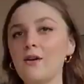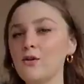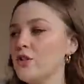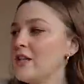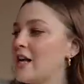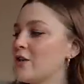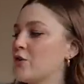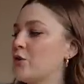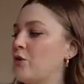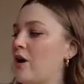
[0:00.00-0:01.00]
And also the
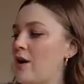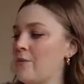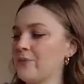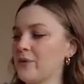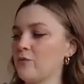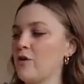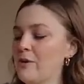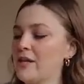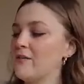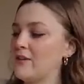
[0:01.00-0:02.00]
actual
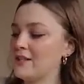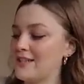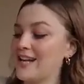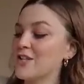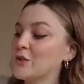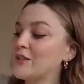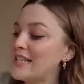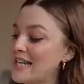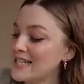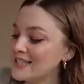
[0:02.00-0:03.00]
ribbing of this, the actual
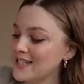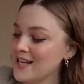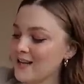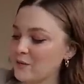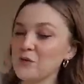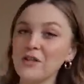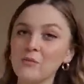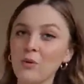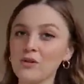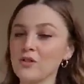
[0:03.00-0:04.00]
knit, was really
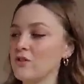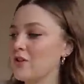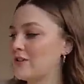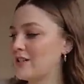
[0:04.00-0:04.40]
important too.